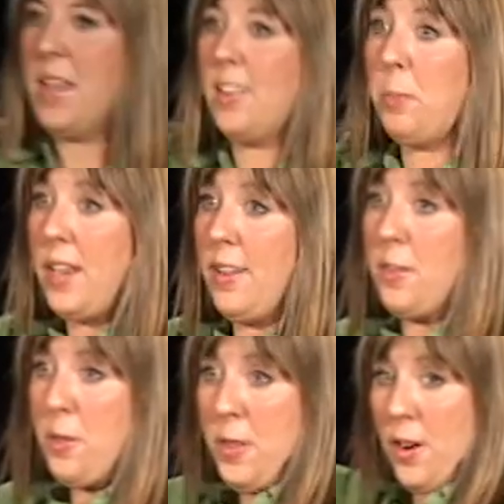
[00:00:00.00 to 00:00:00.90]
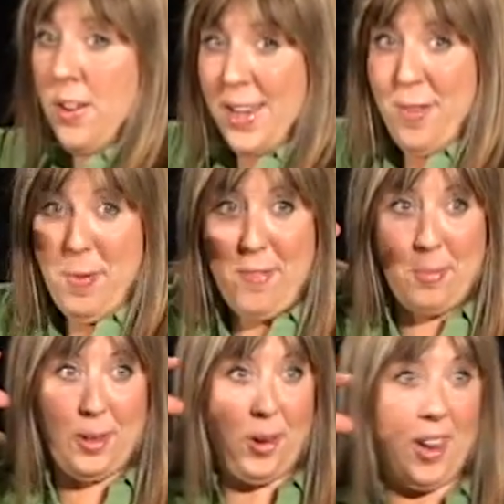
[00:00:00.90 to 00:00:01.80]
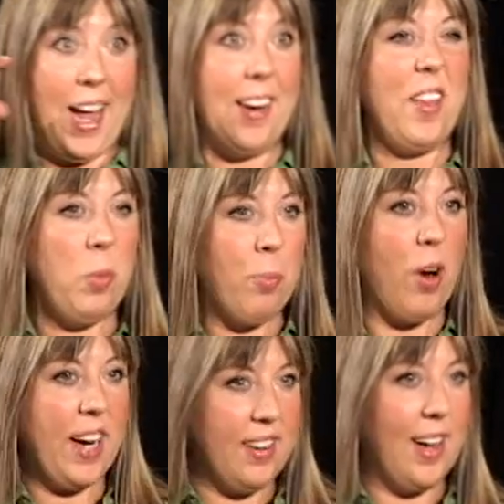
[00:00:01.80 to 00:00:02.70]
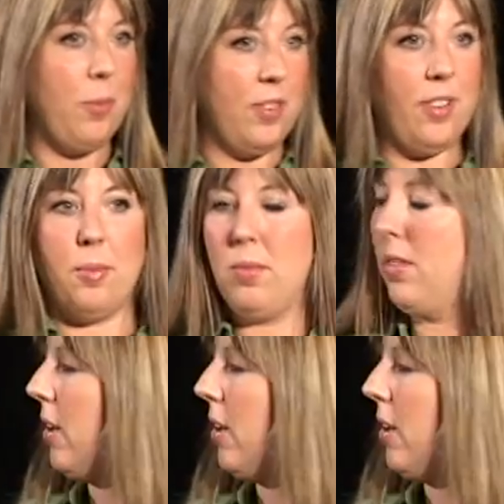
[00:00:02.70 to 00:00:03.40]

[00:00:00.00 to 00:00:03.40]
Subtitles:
explain to you the theory of above and below the line, and then we'll break it down with some,